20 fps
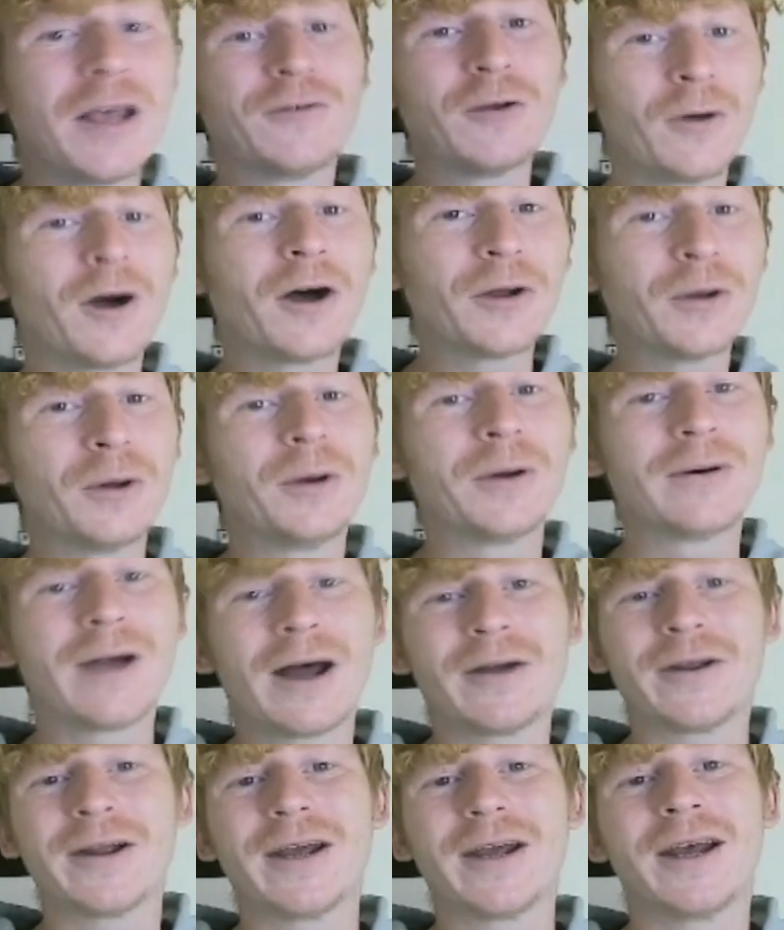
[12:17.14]
are new
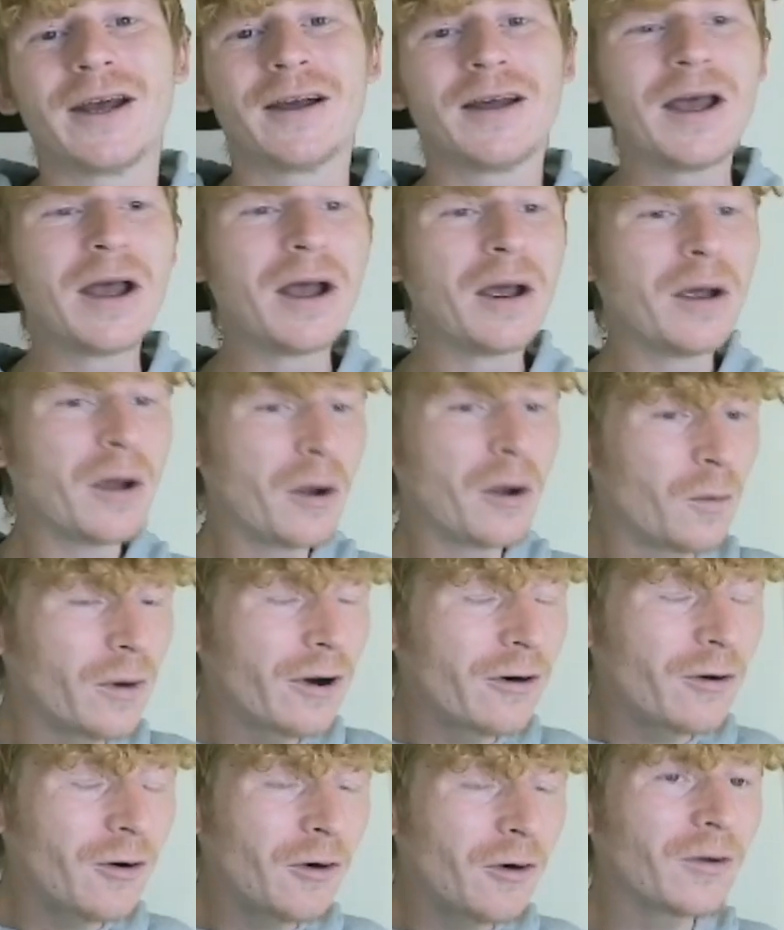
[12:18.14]
around here.
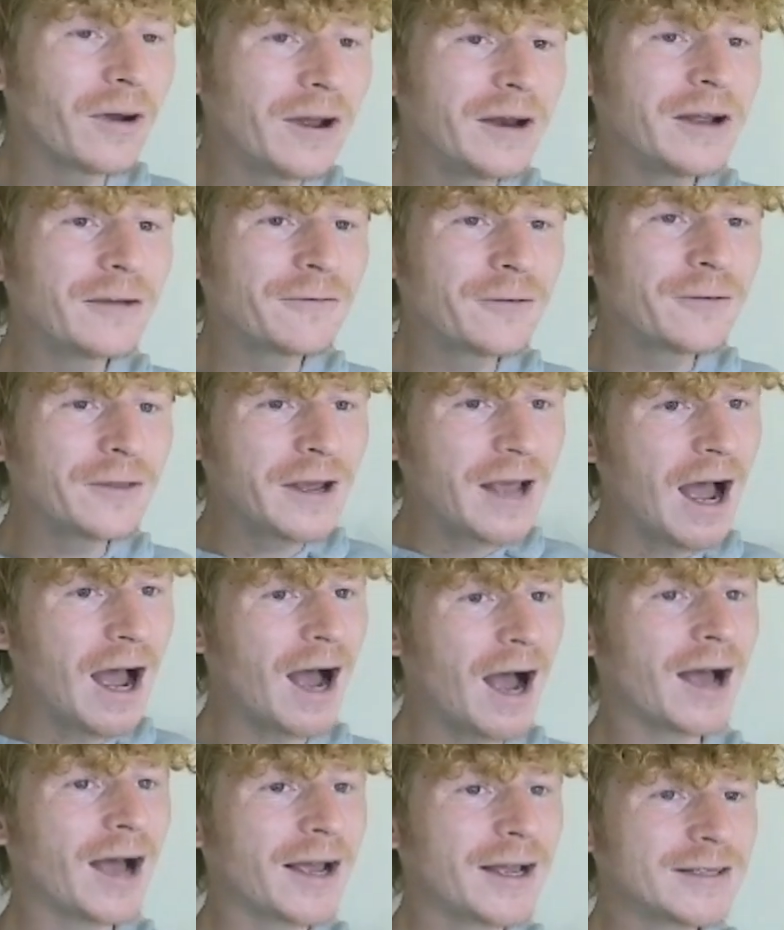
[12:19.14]
We're all in it for the
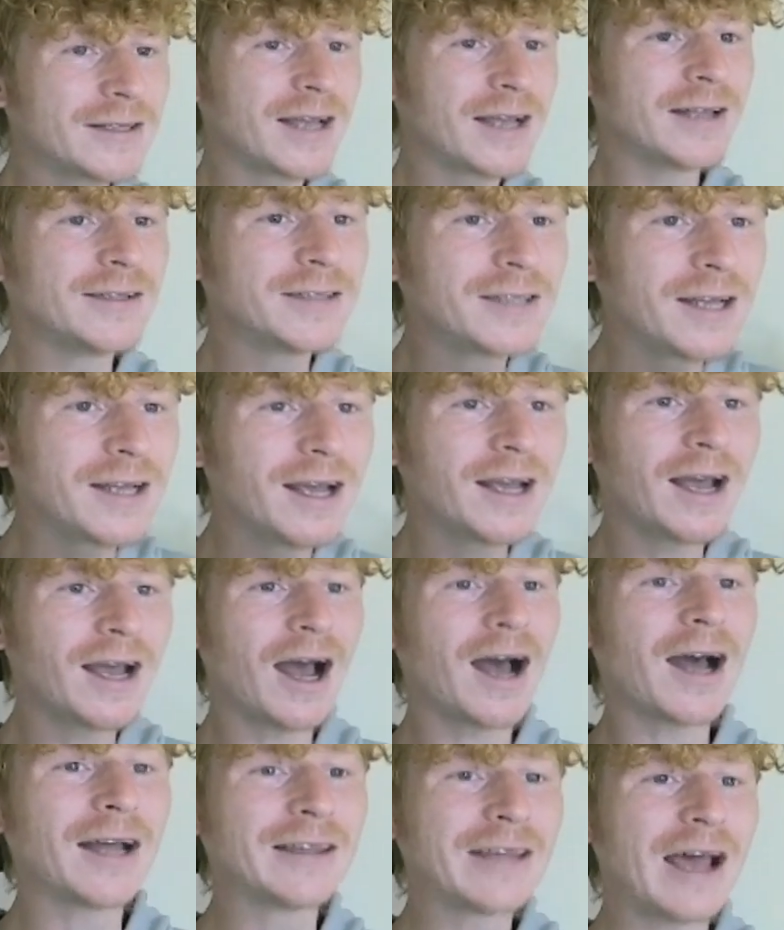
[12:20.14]
high intensity,
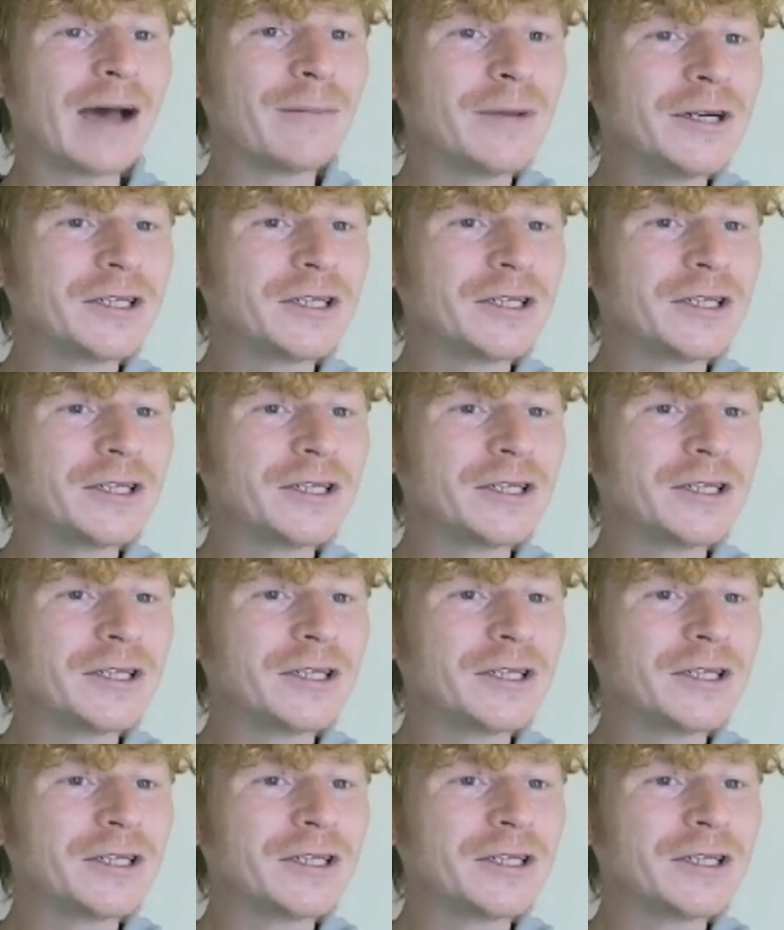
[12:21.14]
high damage